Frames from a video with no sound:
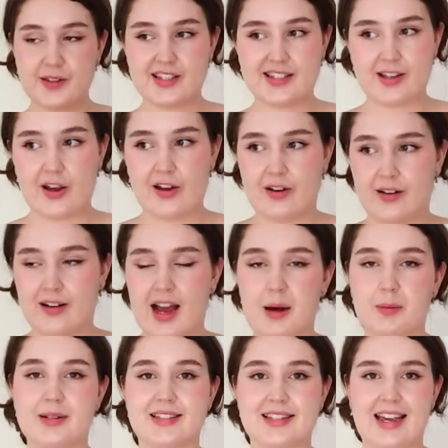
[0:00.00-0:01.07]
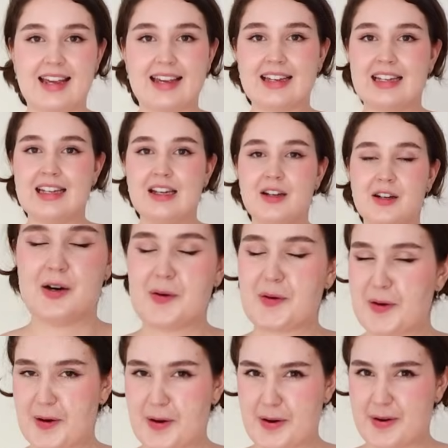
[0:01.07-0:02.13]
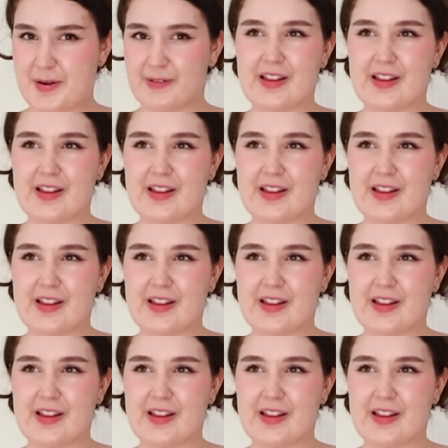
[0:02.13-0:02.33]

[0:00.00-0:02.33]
put the skirt on, I was like, oh no,